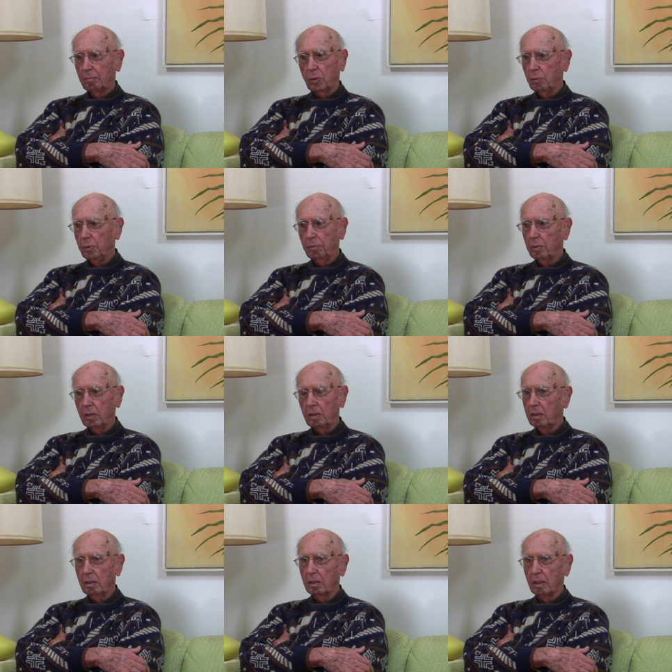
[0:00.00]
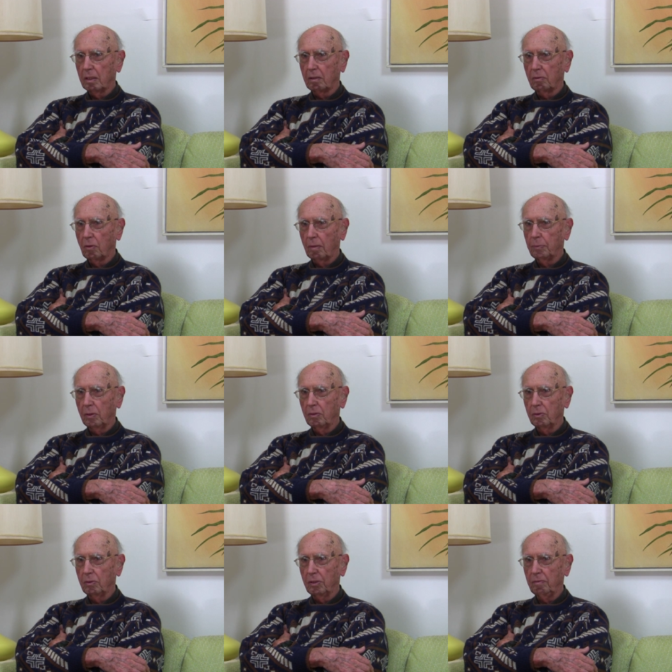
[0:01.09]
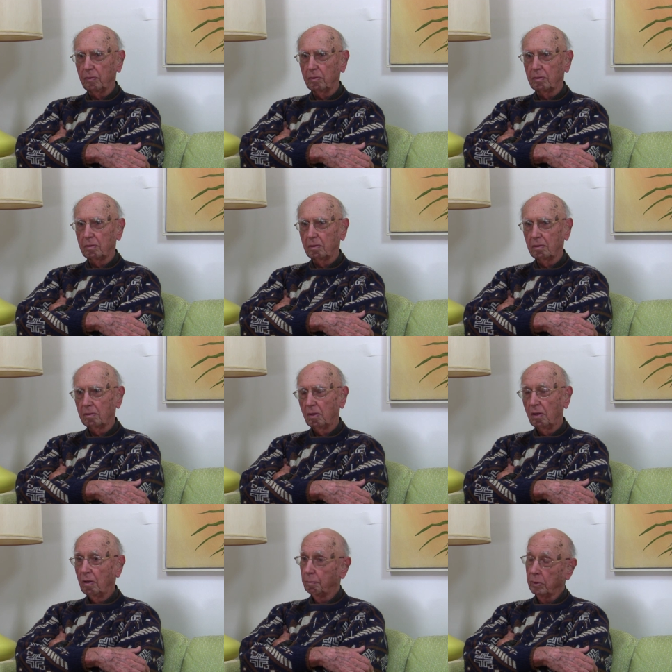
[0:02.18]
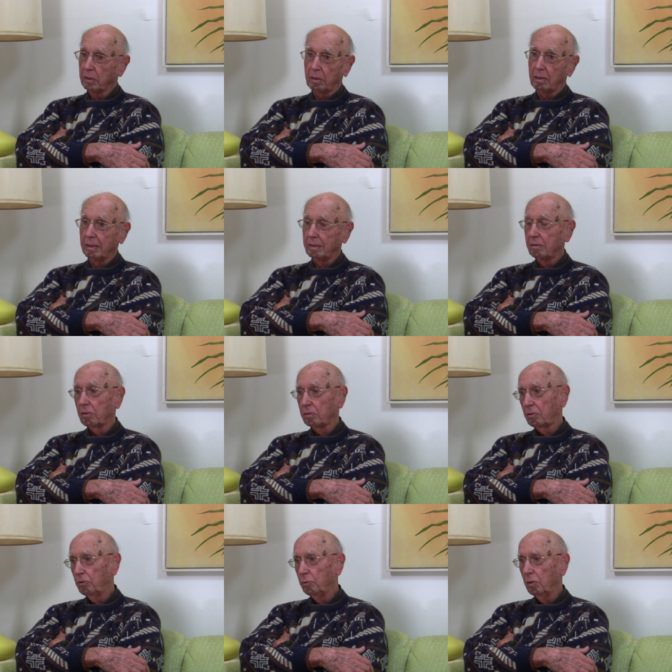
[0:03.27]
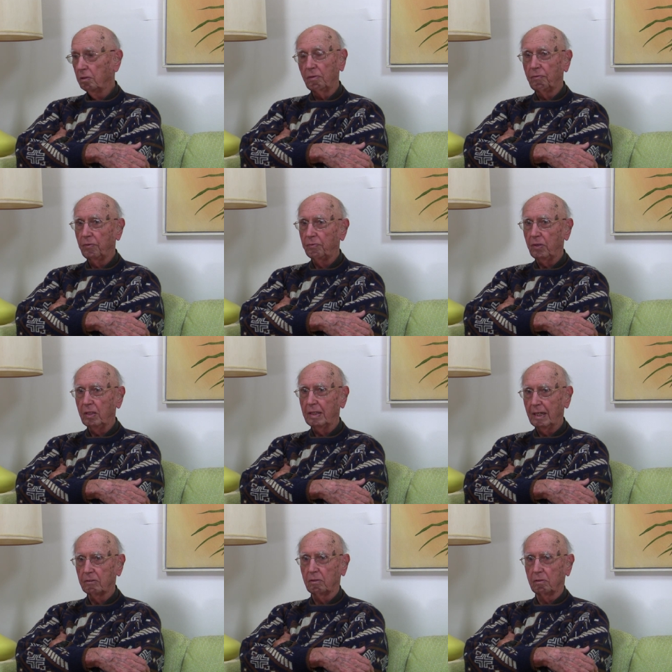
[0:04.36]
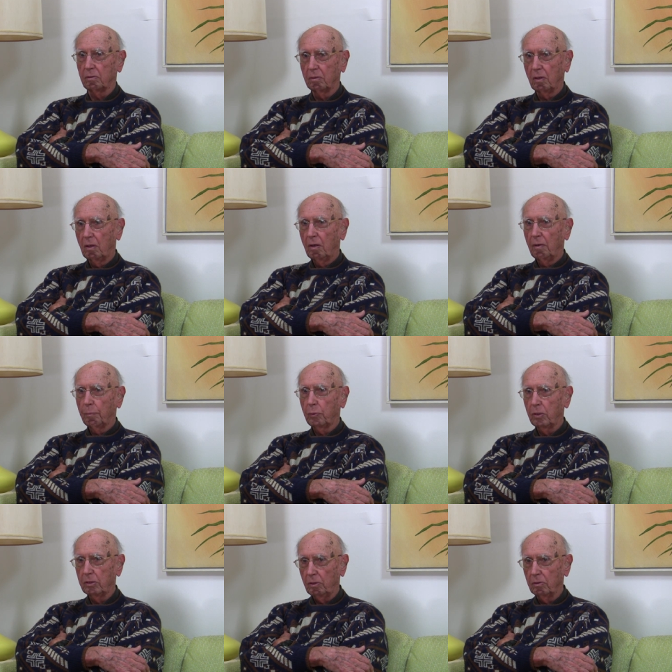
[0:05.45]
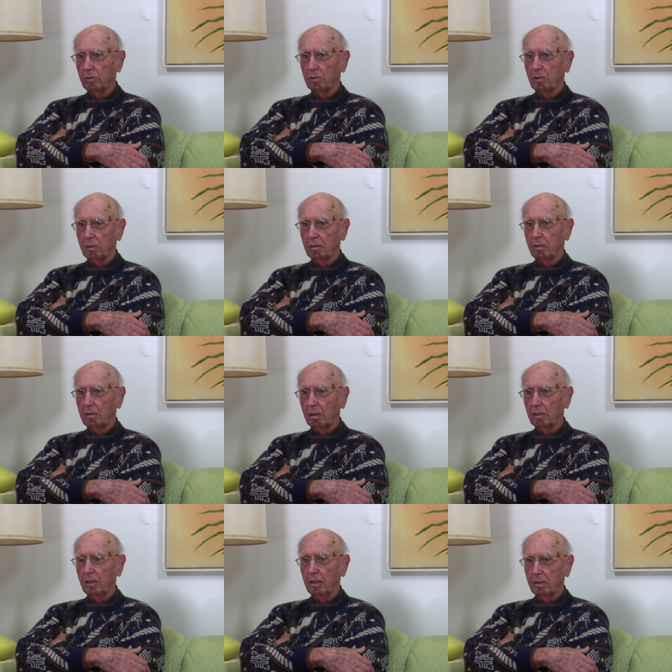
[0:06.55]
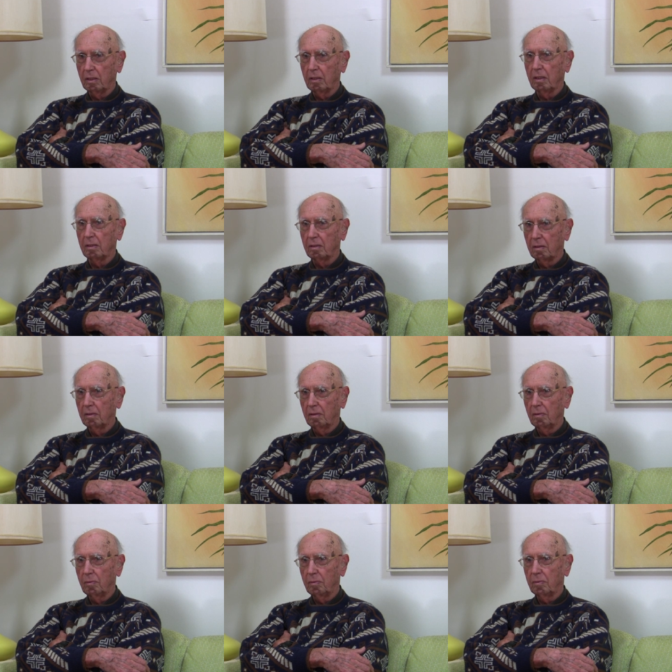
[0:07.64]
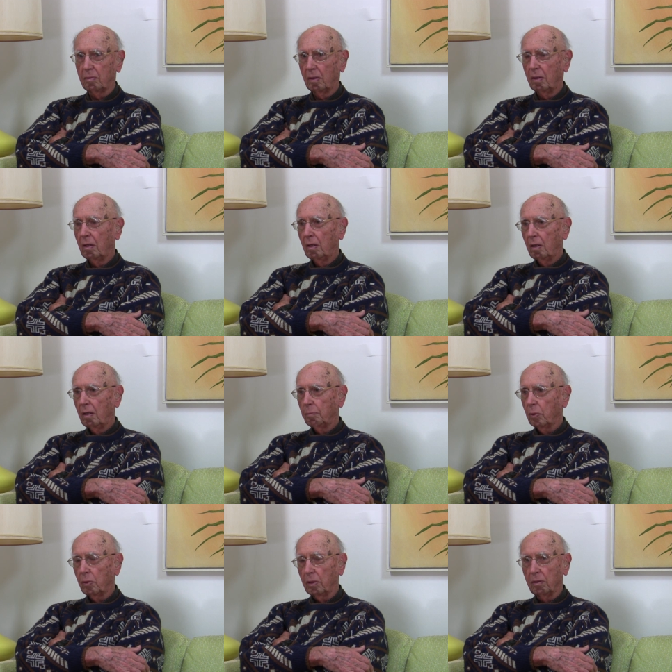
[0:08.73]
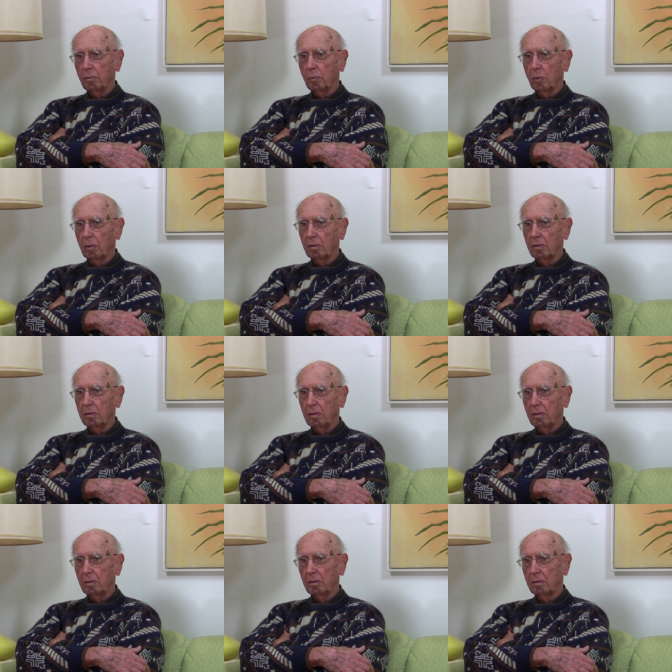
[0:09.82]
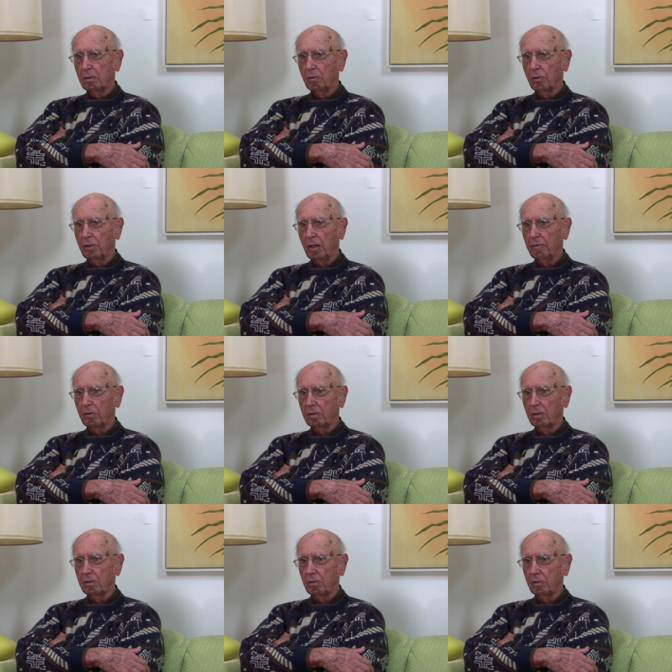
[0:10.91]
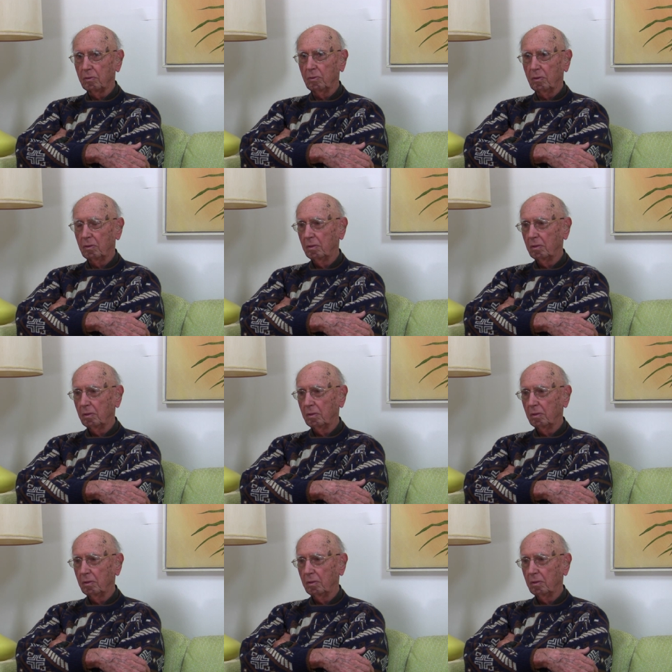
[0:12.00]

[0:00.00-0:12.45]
but we really didn't like dropping those leaflets. But they took 250,000 prisoners at, at the end of that part of the war in uh, North Africa, so